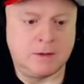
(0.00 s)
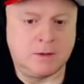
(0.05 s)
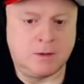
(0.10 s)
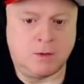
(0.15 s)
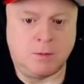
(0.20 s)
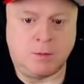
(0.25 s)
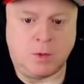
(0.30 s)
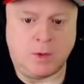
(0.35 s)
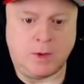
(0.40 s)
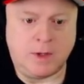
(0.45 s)
Oh
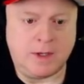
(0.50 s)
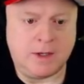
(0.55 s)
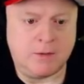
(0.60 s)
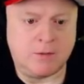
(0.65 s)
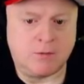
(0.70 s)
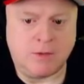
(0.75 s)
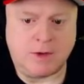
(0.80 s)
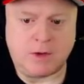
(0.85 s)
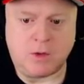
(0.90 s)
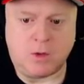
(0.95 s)
boy.
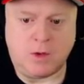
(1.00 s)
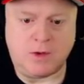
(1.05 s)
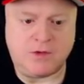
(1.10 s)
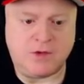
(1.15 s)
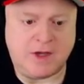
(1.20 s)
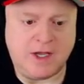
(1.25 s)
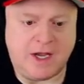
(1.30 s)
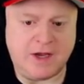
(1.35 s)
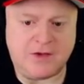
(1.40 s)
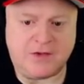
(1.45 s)
Red coins. You
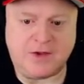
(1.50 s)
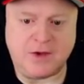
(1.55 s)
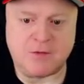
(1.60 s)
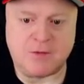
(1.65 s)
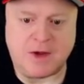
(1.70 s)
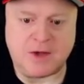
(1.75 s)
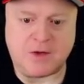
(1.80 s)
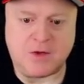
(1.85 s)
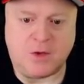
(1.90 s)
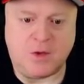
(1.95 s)
guys see
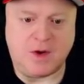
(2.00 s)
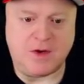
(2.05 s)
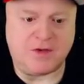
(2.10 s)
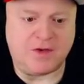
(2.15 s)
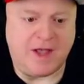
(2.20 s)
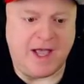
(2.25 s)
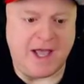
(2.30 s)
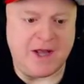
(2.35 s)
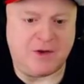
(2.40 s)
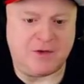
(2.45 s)
red coins?
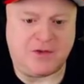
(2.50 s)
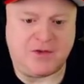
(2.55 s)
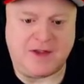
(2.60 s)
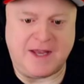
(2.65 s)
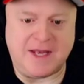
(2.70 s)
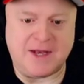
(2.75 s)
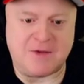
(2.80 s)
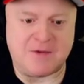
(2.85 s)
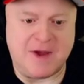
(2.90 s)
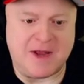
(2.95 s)
I don't see
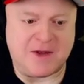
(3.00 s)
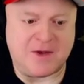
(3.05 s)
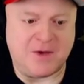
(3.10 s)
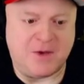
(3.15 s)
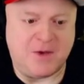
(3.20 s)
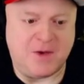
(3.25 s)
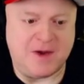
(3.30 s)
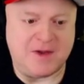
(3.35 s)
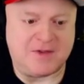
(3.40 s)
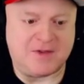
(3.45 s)
any red
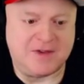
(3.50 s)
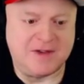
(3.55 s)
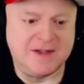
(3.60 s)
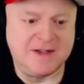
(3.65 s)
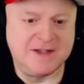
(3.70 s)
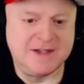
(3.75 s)
coins.